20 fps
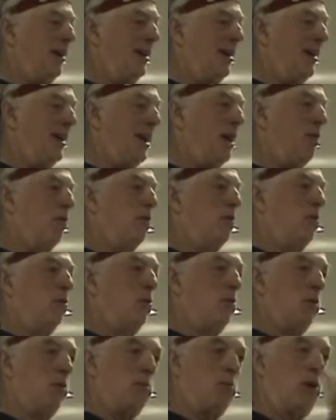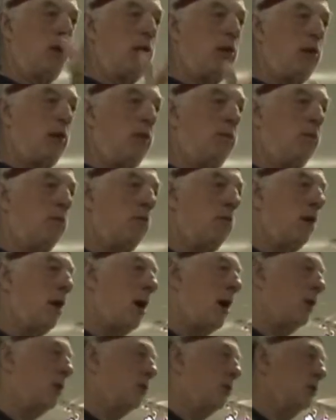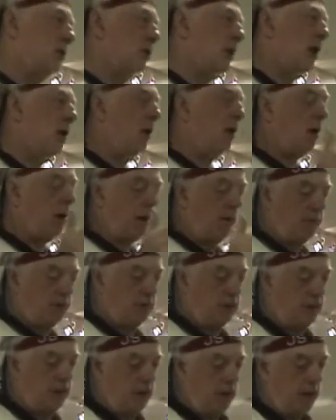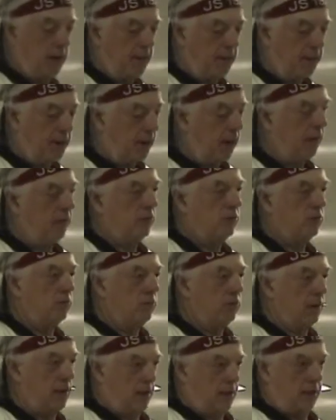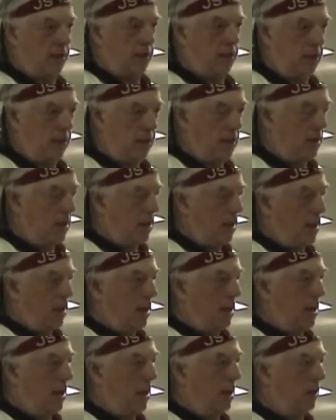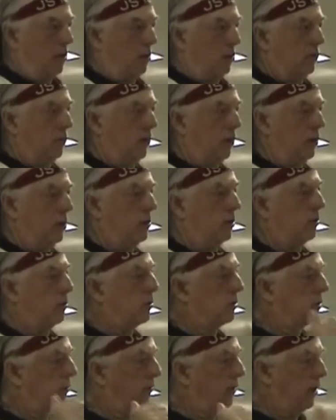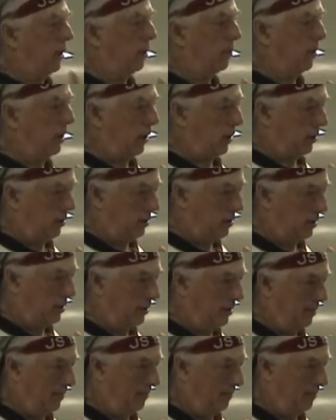and have two completely different reactions? Now, the officer that I was with in those villages was Vietnamese.